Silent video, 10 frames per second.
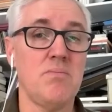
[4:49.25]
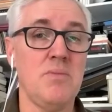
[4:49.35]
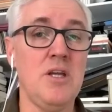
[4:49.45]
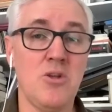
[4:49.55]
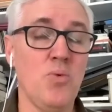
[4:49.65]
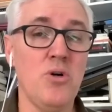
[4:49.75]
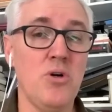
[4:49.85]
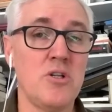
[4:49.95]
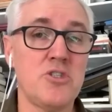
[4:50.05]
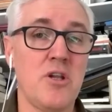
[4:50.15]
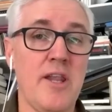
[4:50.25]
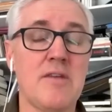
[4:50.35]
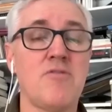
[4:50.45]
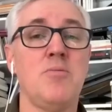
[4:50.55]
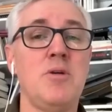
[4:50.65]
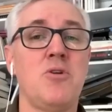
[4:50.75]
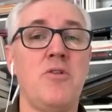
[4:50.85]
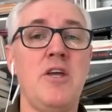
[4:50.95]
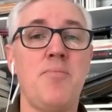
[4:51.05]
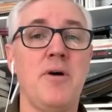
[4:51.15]
hear the word, it's not a lack of commitment
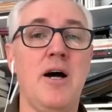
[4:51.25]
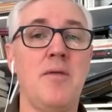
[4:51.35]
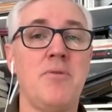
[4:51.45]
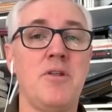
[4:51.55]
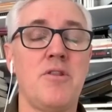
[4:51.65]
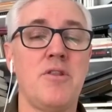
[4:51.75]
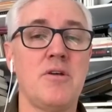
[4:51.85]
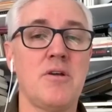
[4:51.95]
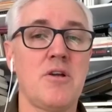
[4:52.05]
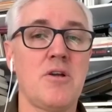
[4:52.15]
on their part, but the